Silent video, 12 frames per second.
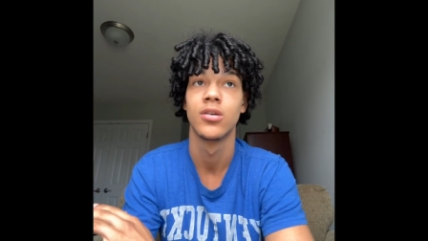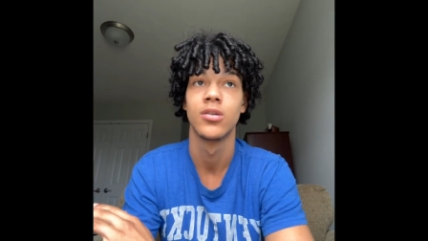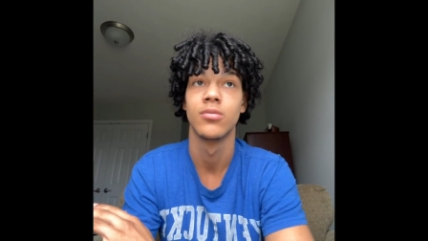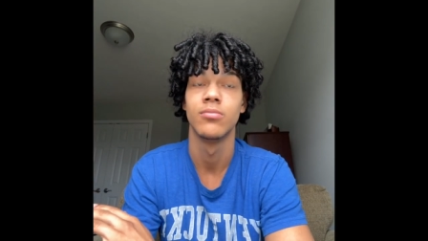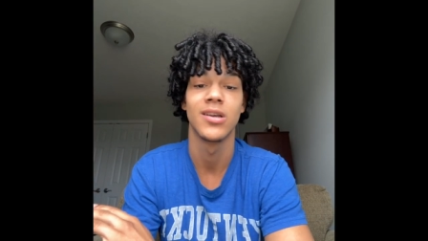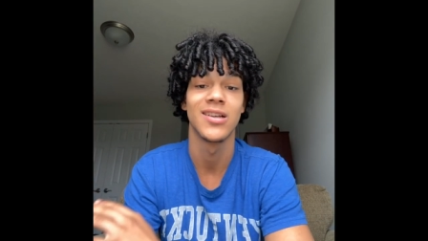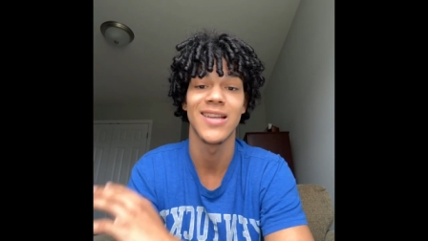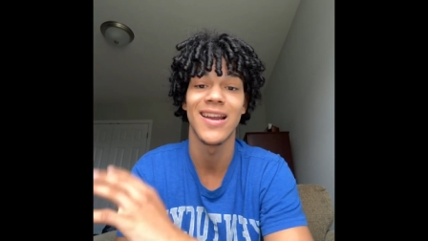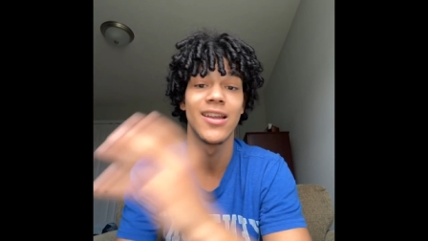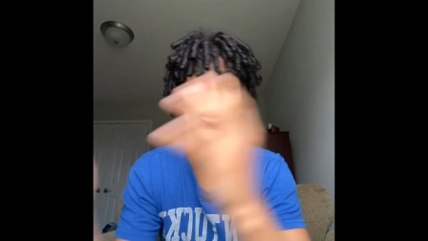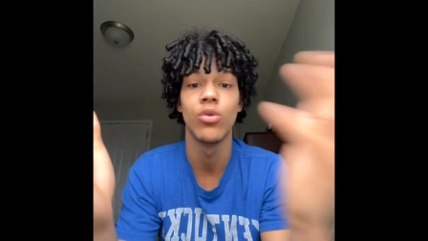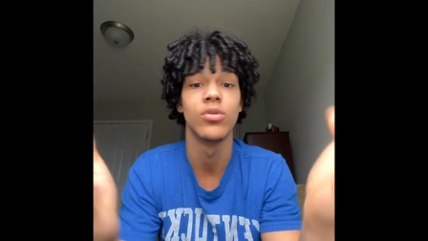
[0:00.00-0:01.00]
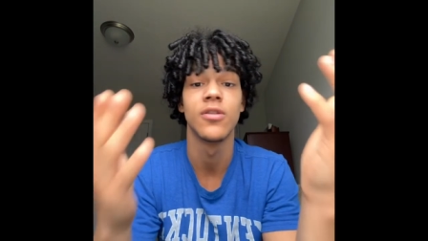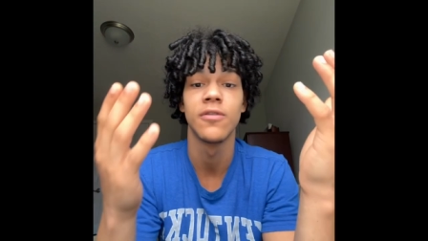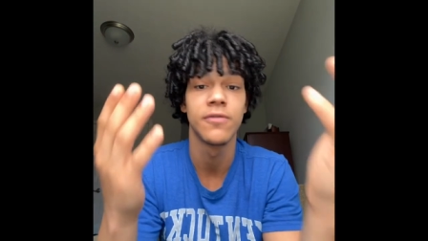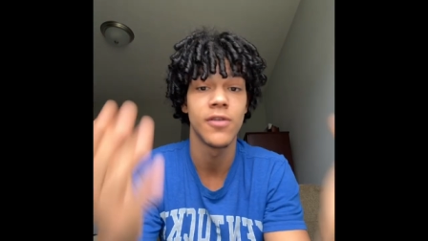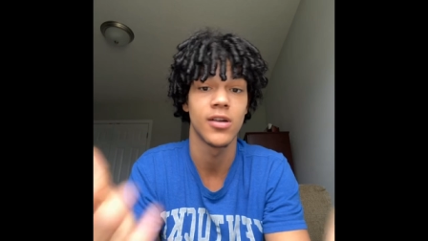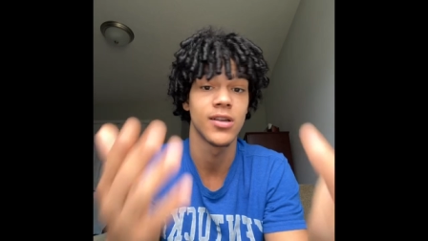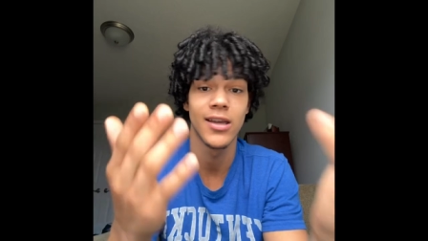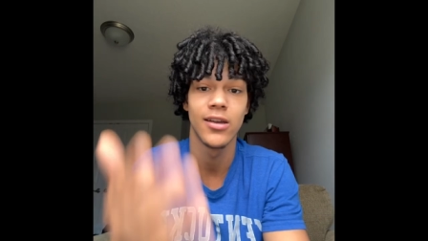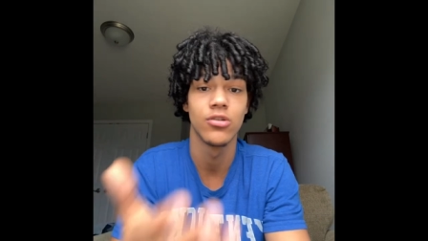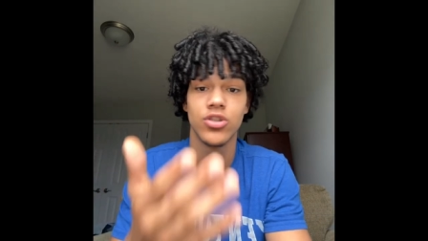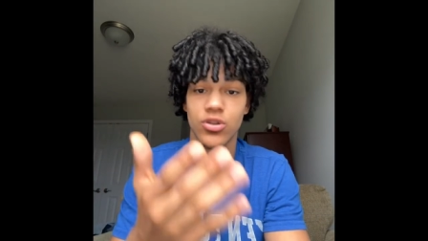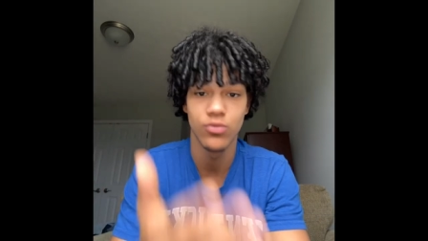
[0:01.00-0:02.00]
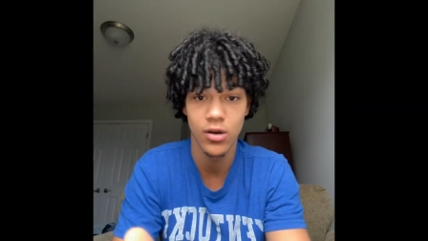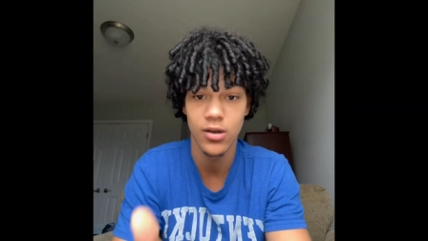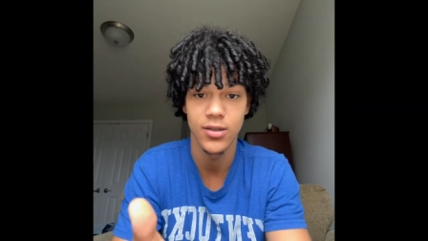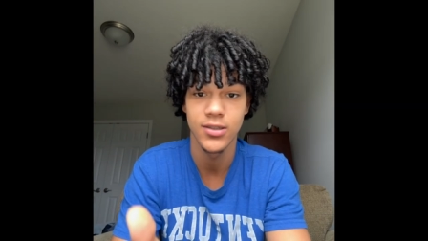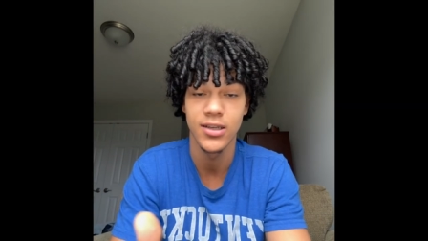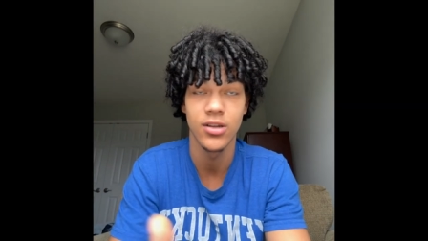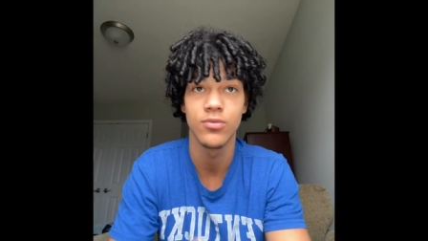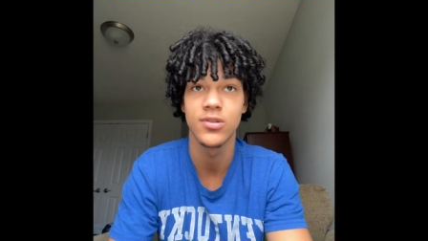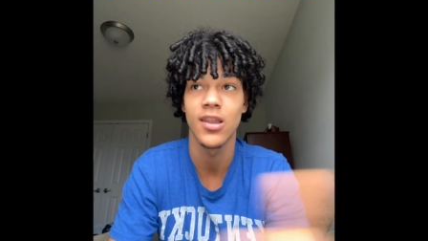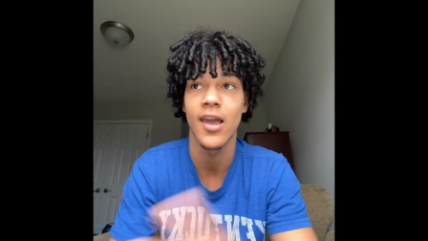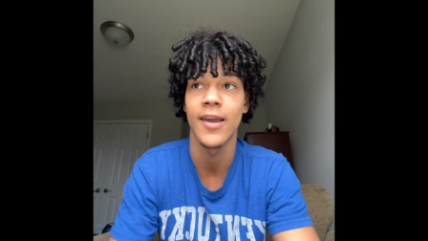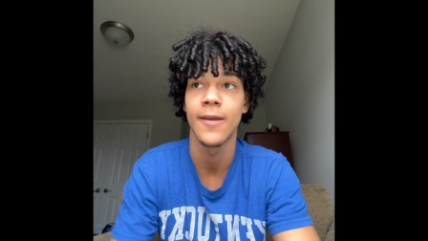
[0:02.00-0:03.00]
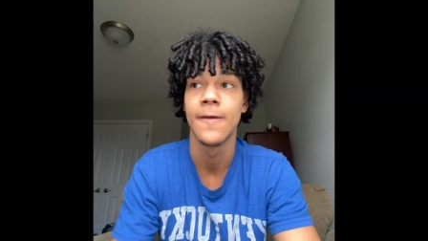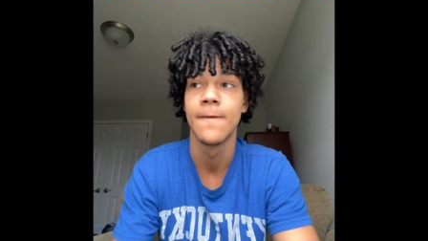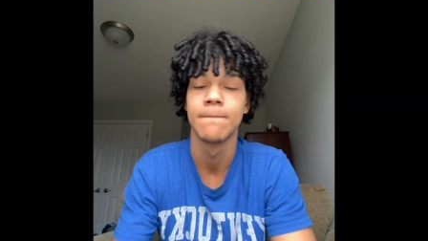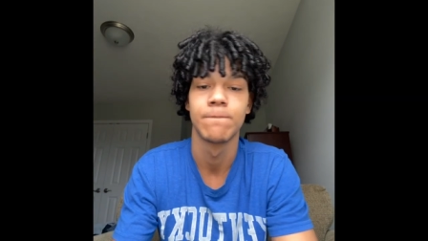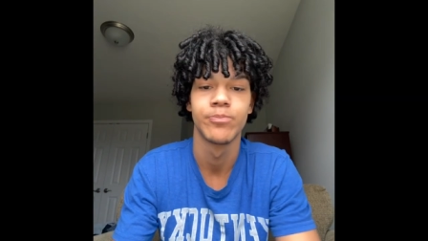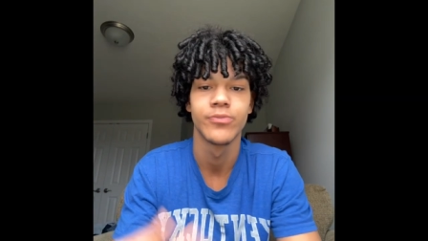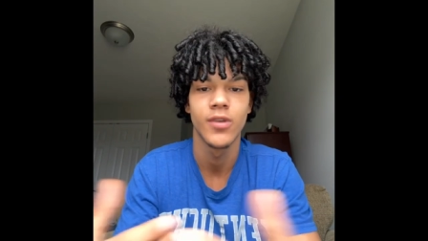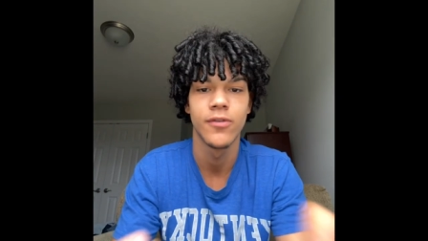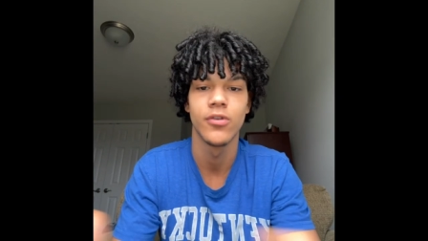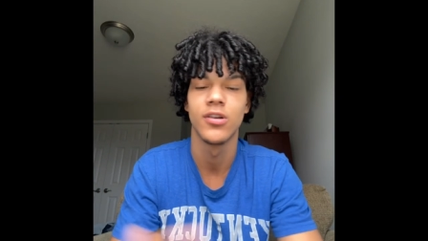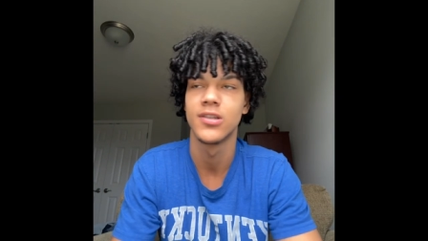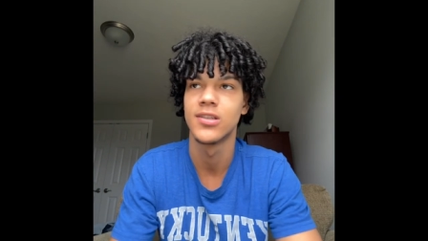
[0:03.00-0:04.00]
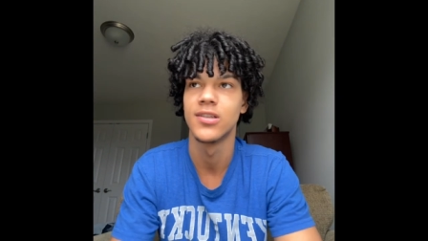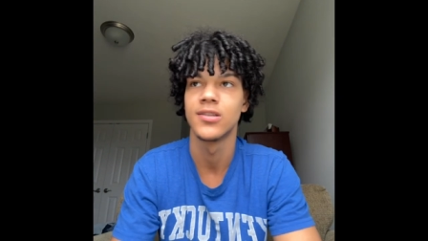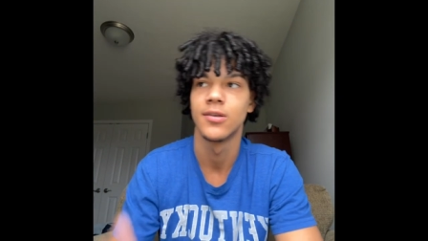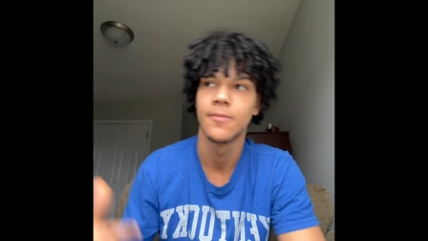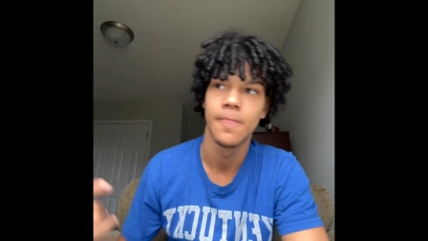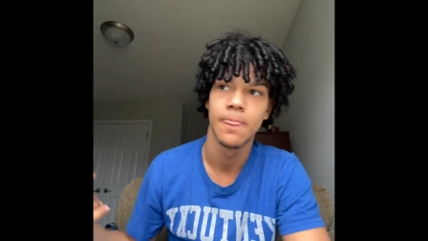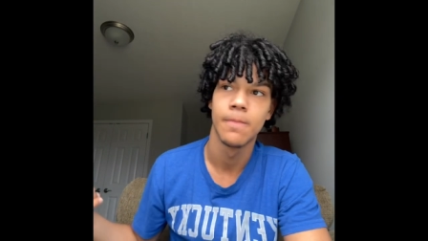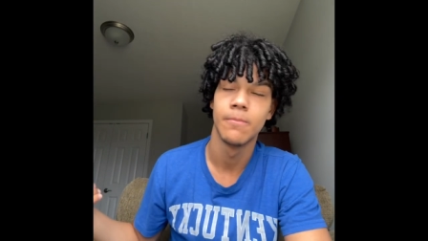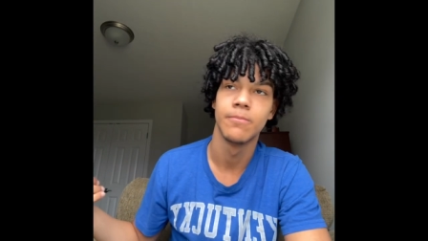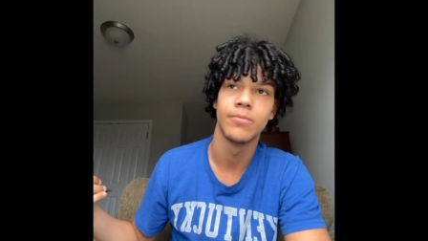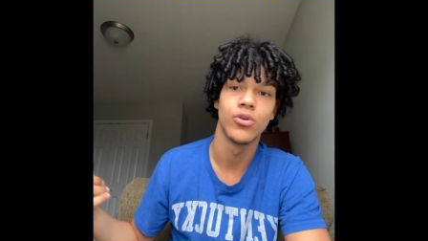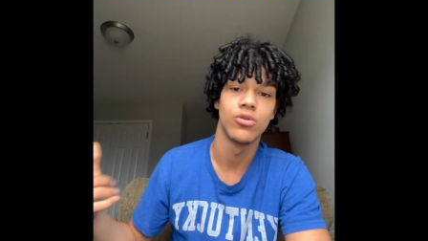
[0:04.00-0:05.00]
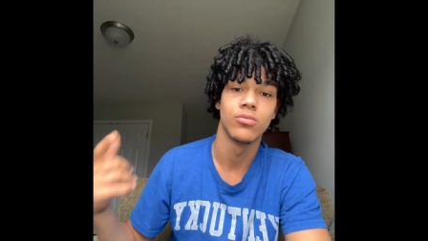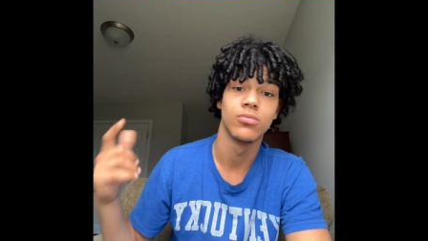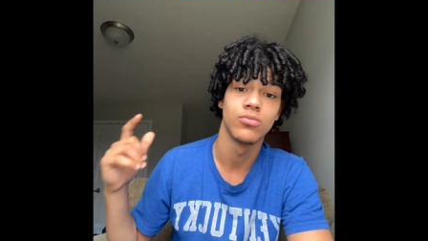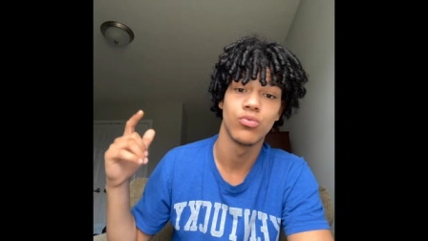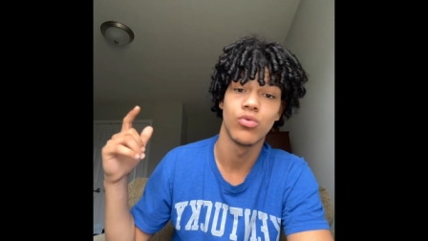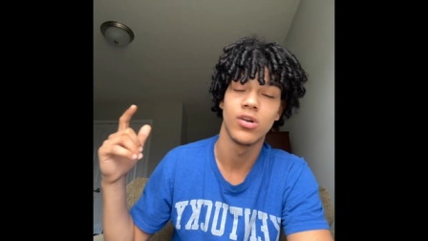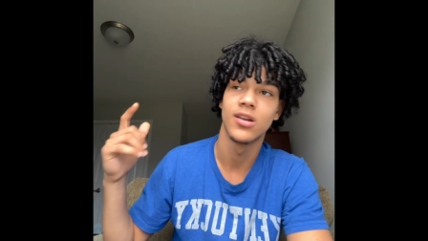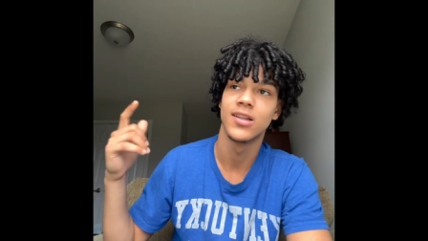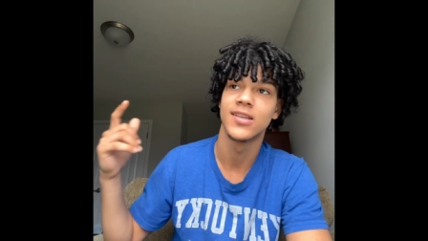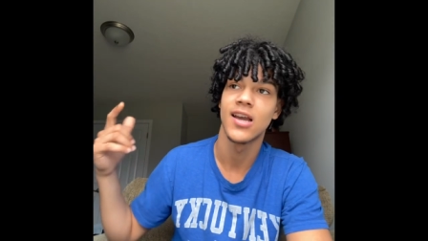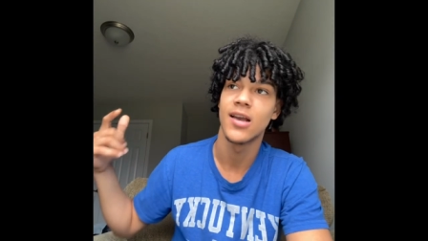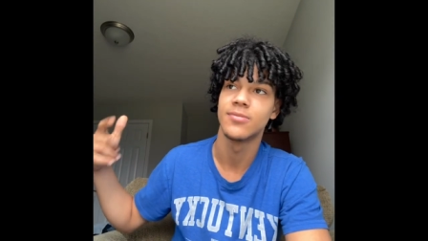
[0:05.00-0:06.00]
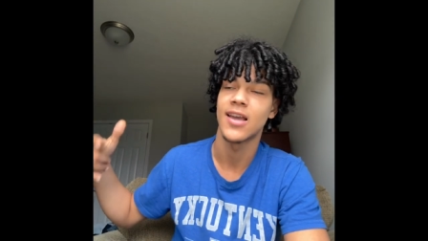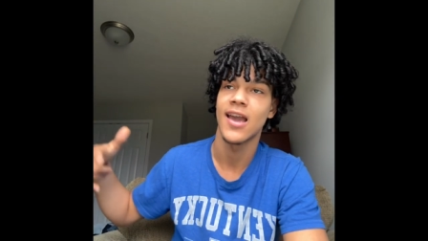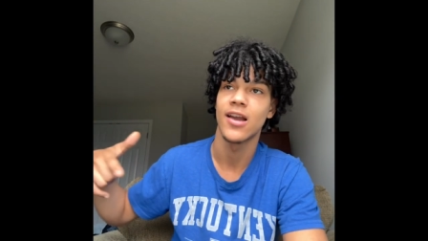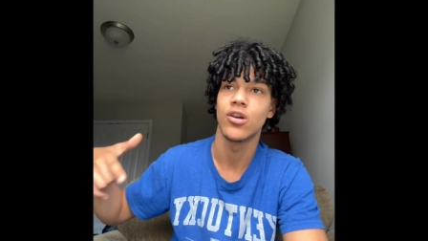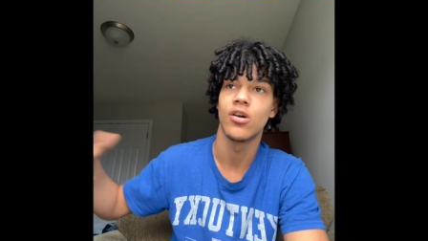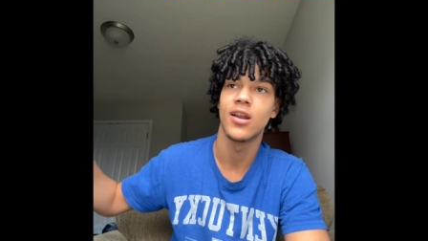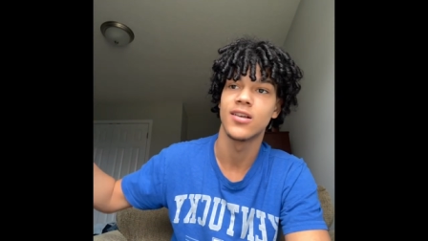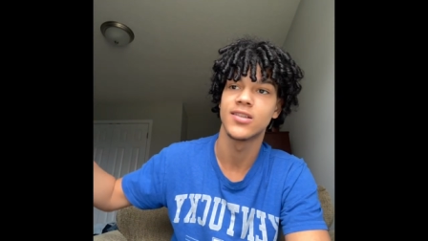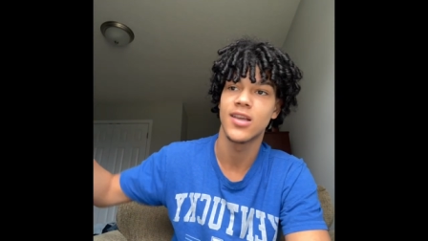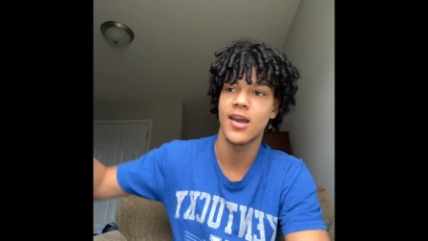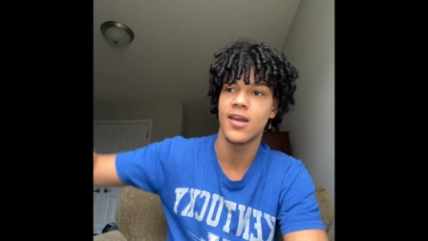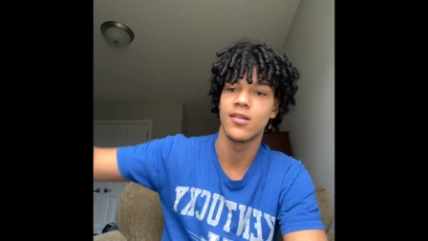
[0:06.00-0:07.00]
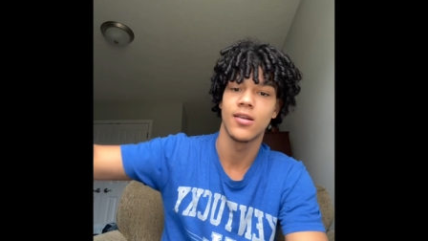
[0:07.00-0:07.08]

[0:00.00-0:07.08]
because I didn't know what the fuck the energy was. And it was like, for instance, boom, one of the times I had gone outside,